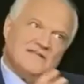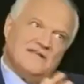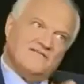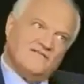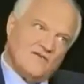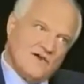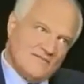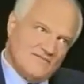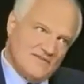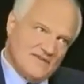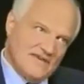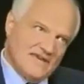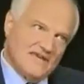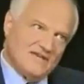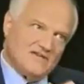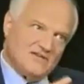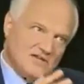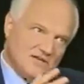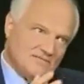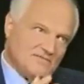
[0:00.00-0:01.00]
and therefore I'm thinking
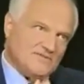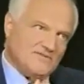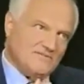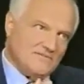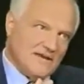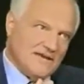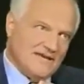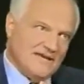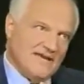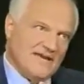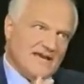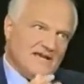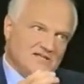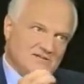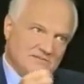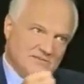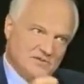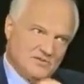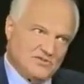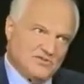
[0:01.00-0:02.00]
in terms of money here as
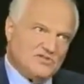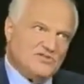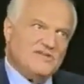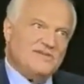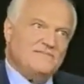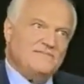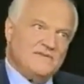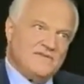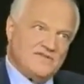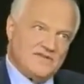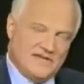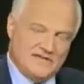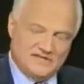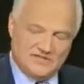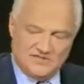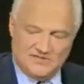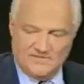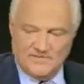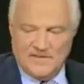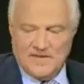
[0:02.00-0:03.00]
opposed to deeper
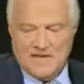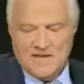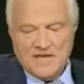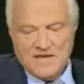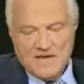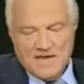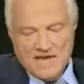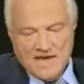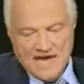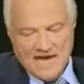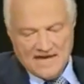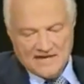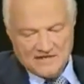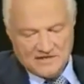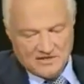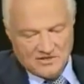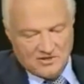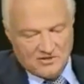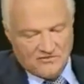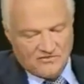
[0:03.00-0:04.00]
things. And
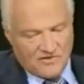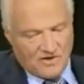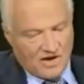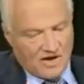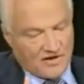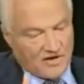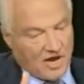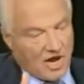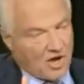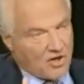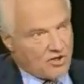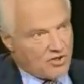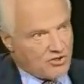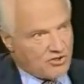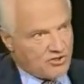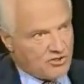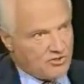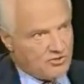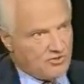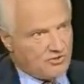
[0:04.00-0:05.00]
you've got a
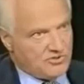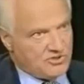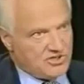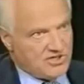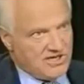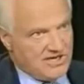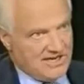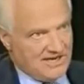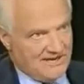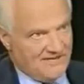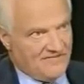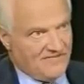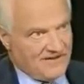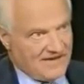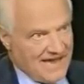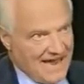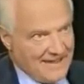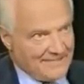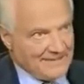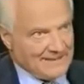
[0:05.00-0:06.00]
huge need for
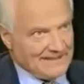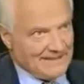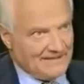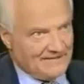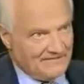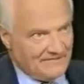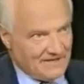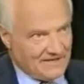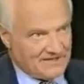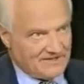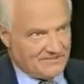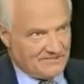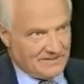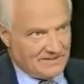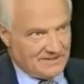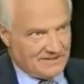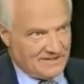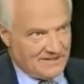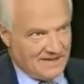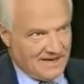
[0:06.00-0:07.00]
capital
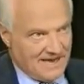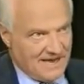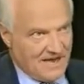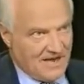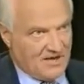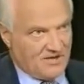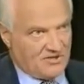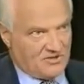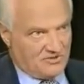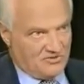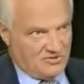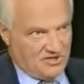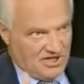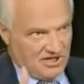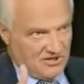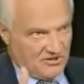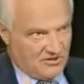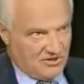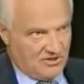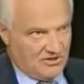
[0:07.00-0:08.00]
investment to
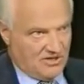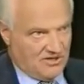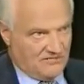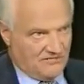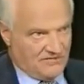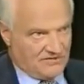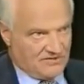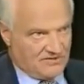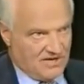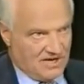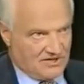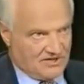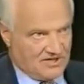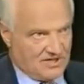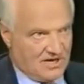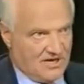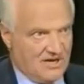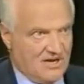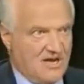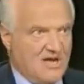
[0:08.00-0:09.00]
redo your
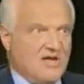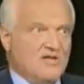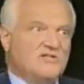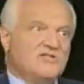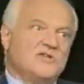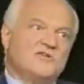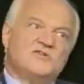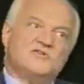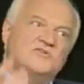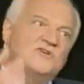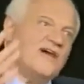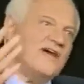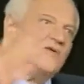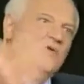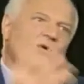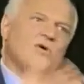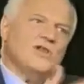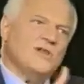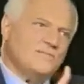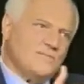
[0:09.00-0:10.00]
infrastructure, so to create
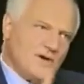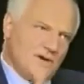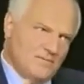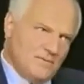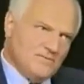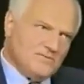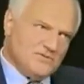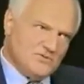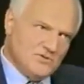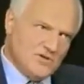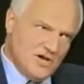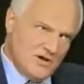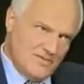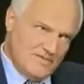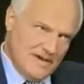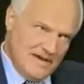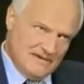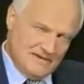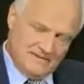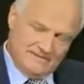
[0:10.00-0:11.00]
all the problems you know
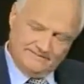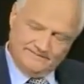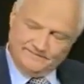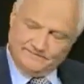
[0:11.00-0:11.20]
about.